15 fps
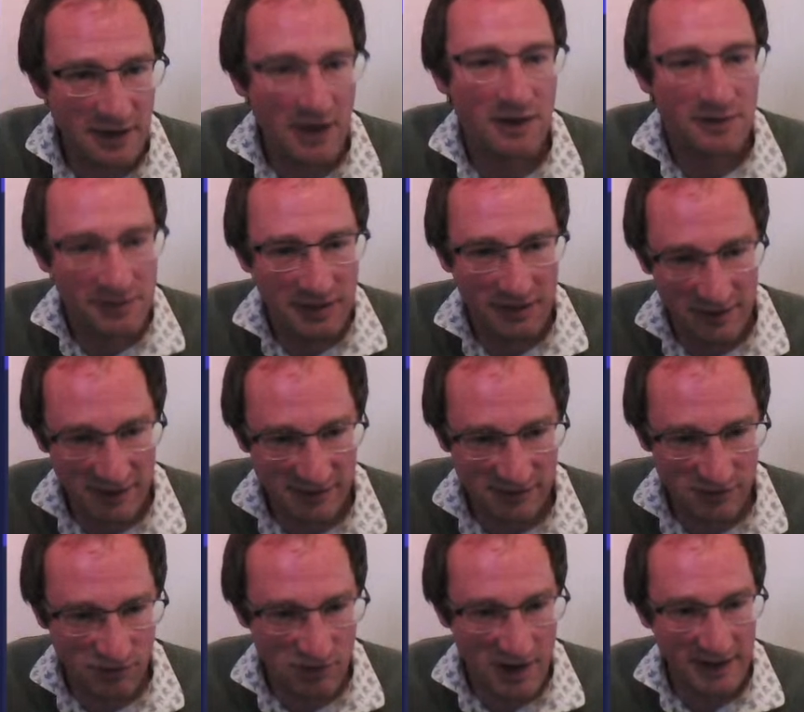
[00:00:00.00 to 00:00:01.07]
Oh, there it is.
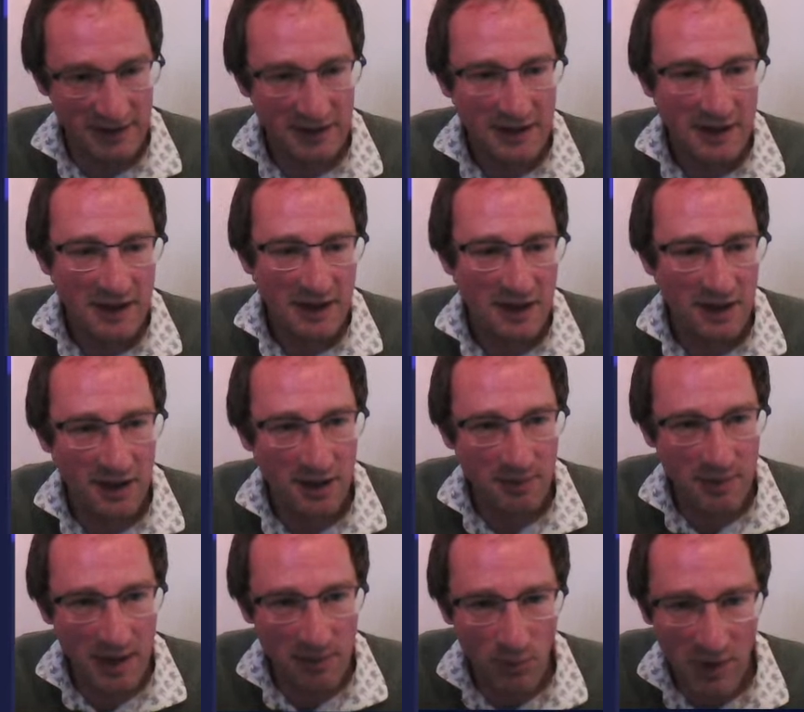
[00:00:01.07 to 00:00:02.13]
Great.
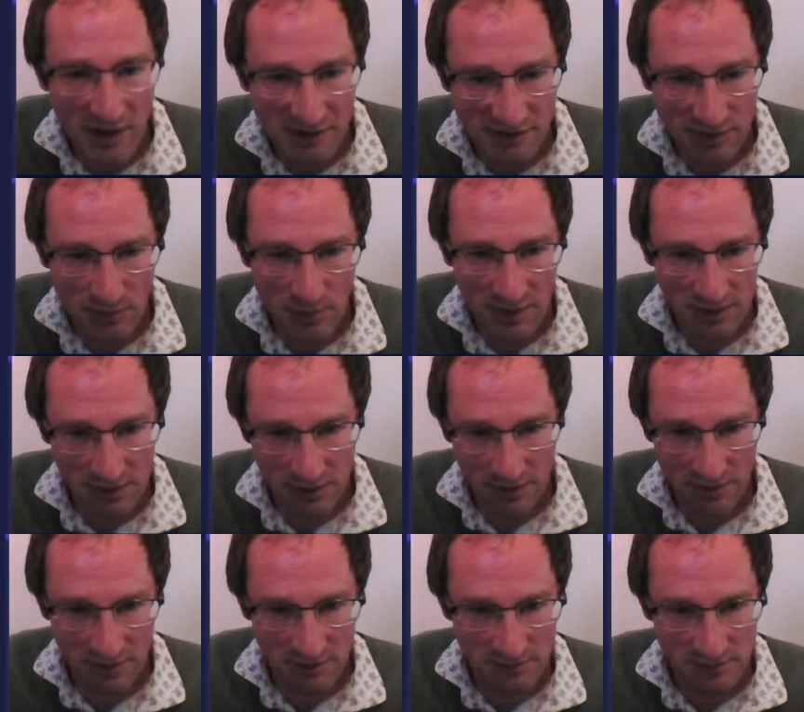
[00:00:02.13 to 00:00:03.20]
And where's the one
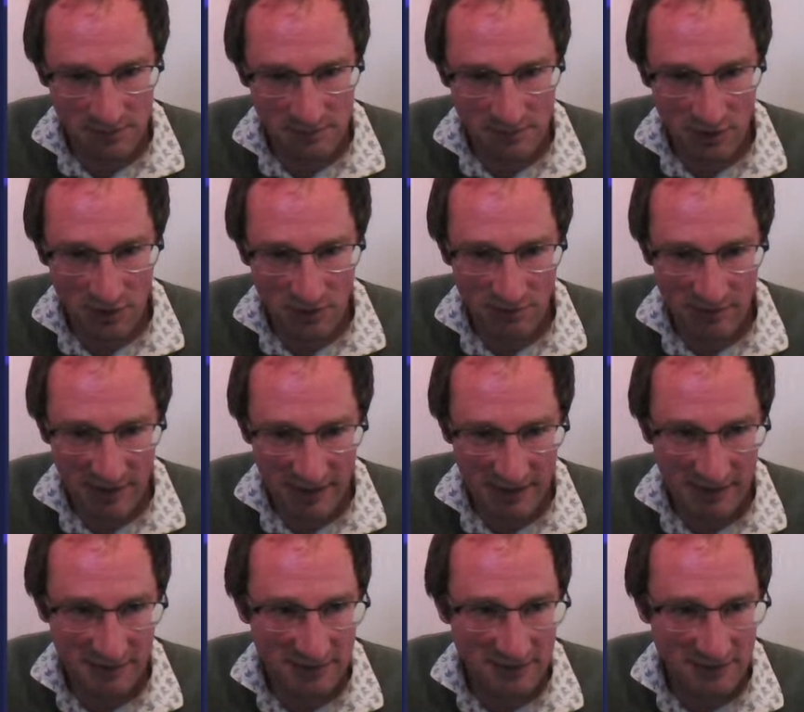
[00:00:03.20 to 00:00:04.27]
on
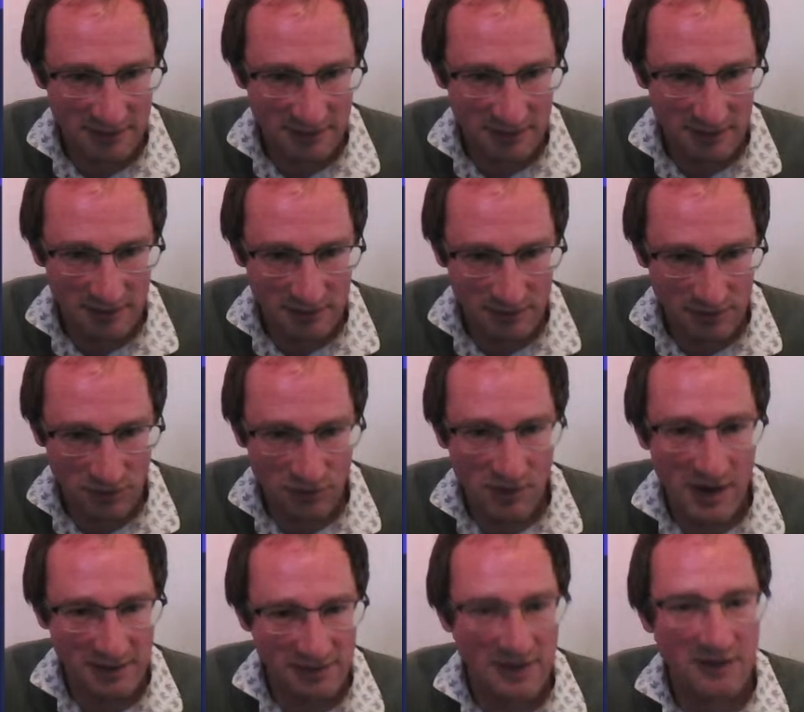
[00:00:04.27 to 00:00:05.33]
careers?
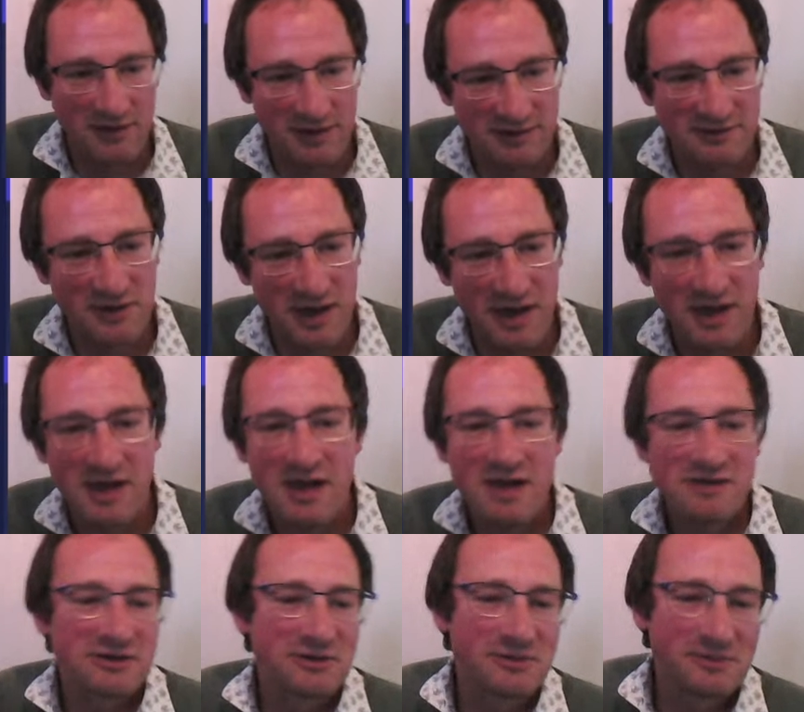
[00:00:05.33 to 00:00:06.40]
Great, there it is. Okay,
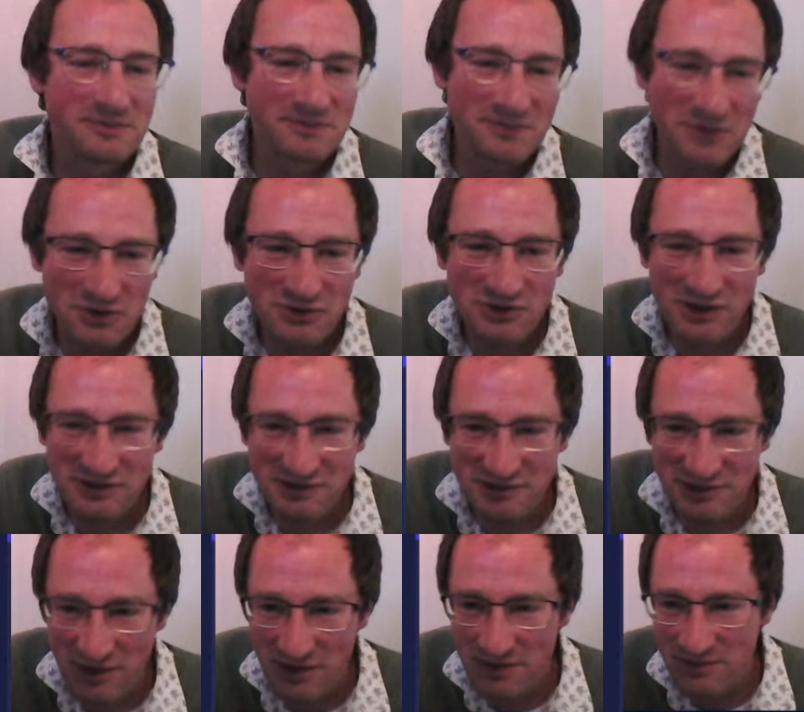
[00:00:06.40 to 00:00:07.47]
so you can just
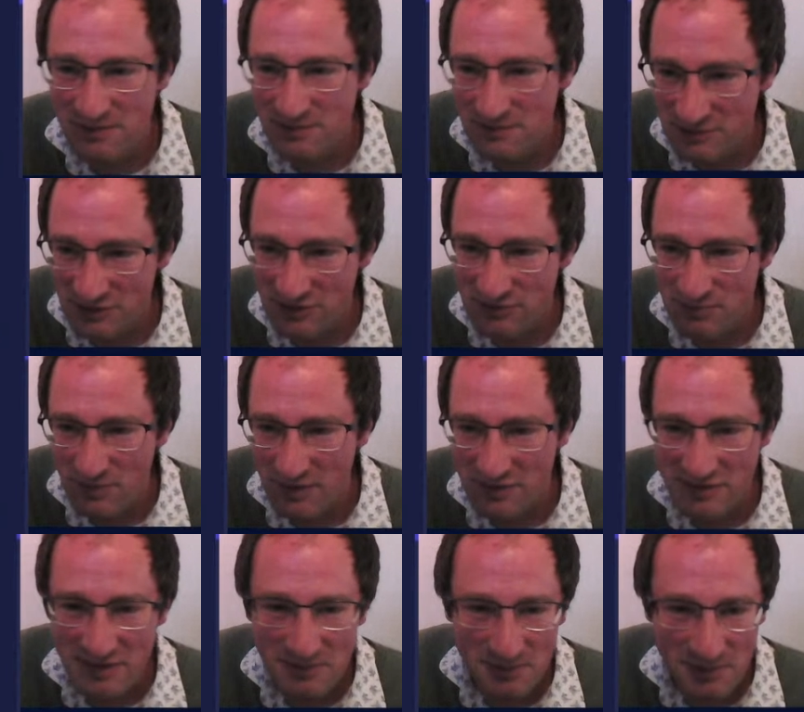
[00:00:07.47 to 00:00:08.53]
show just
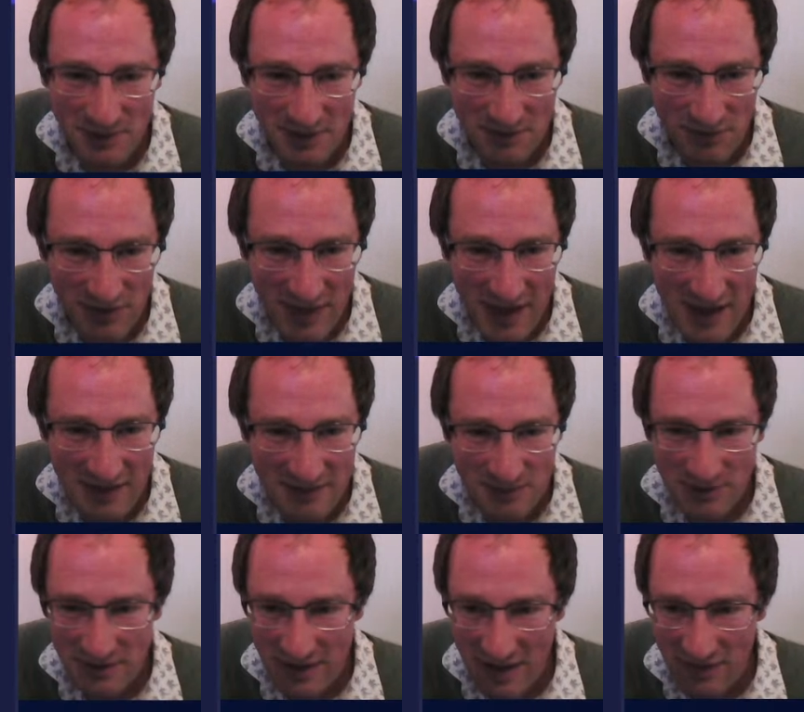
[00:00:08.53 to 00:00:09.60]
ones that work for that, and we
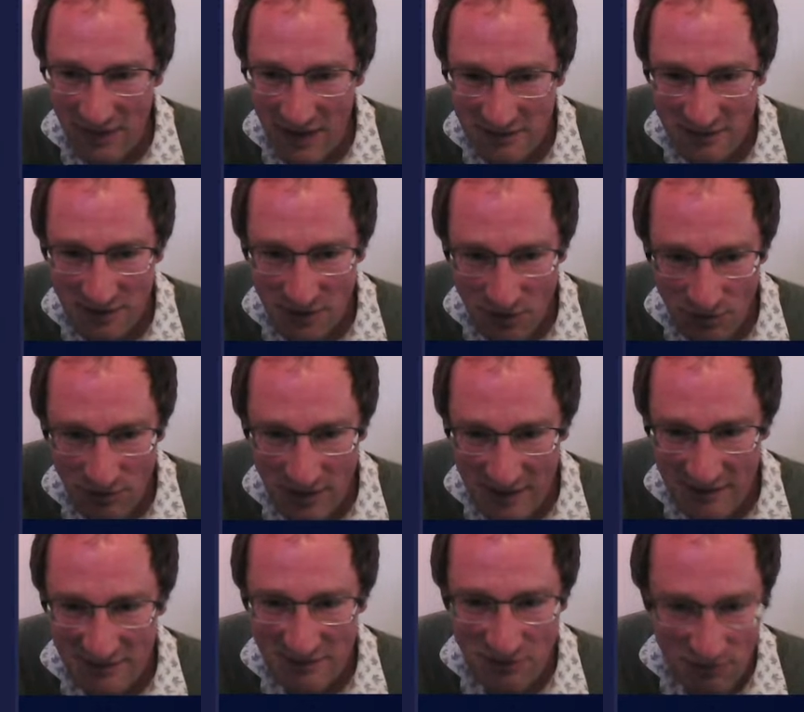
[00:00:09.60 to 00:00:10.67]
can add that to
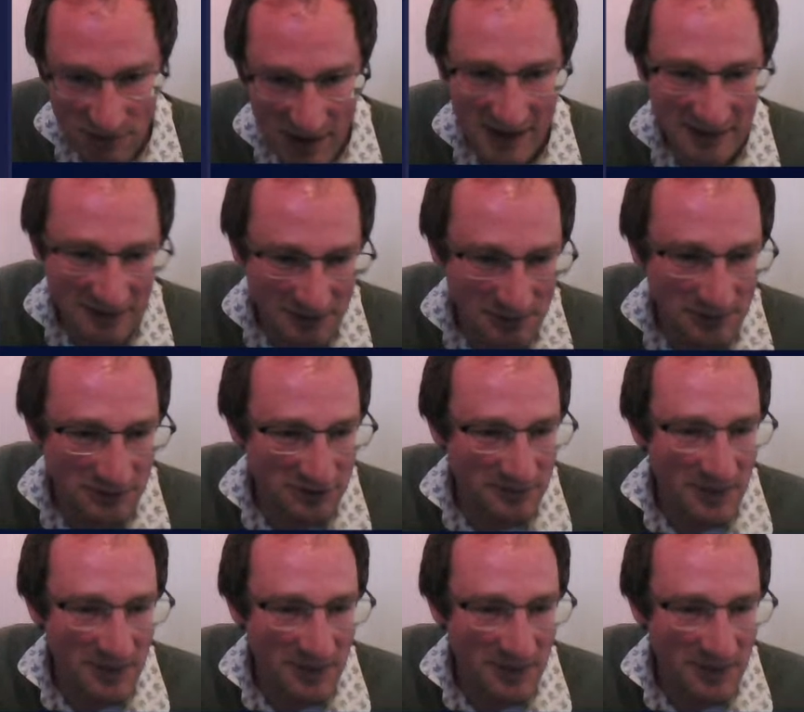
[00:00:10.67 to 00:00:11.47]
careers. Great, awesome.